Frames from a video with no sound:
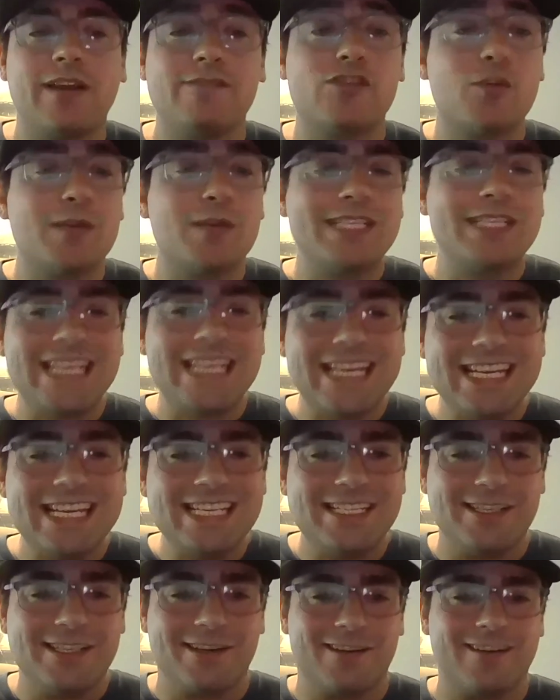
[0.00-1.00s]
so much
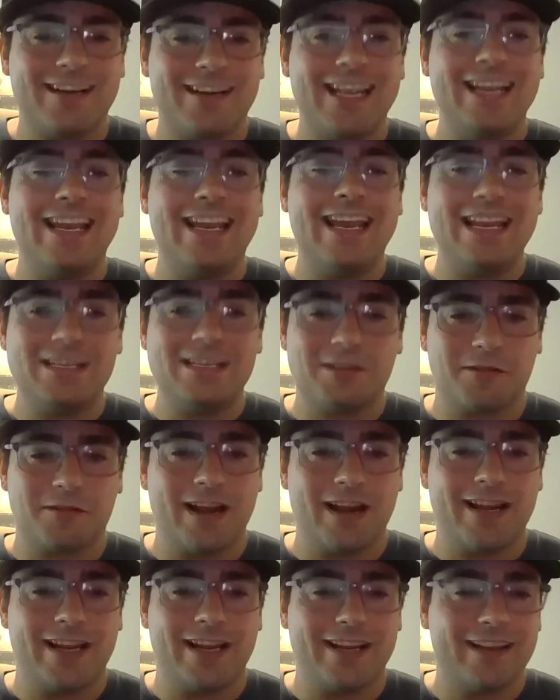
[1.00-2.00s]
easier in
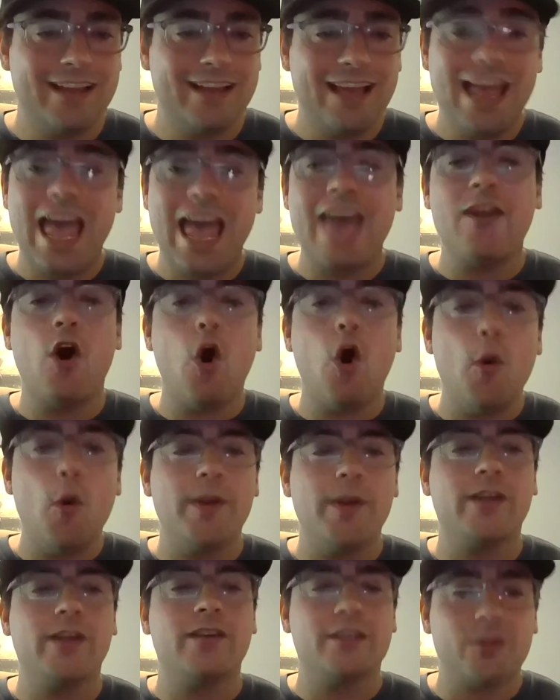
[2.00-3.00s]
integrating and
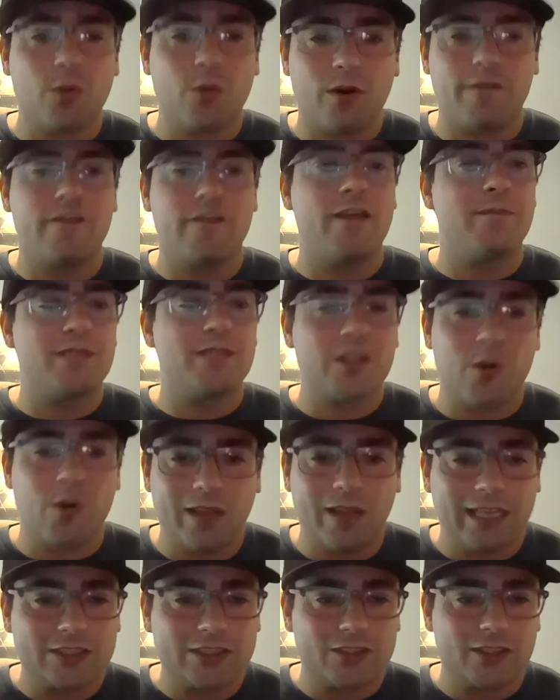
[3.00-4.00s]
opening the door for them to go
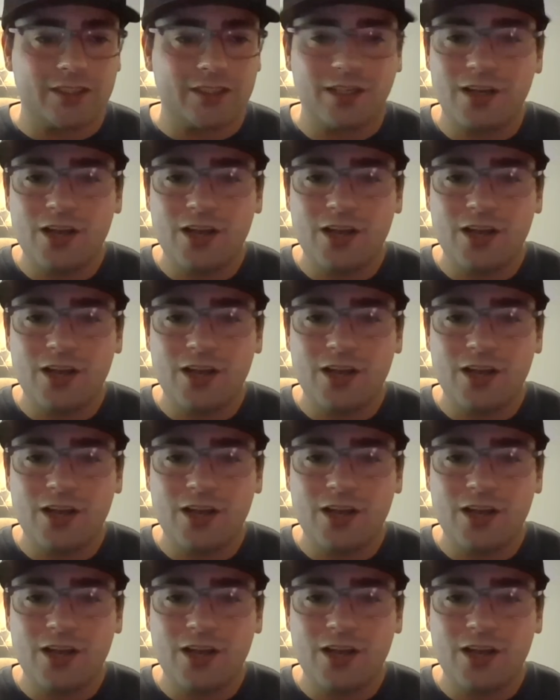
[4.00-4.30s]
electric.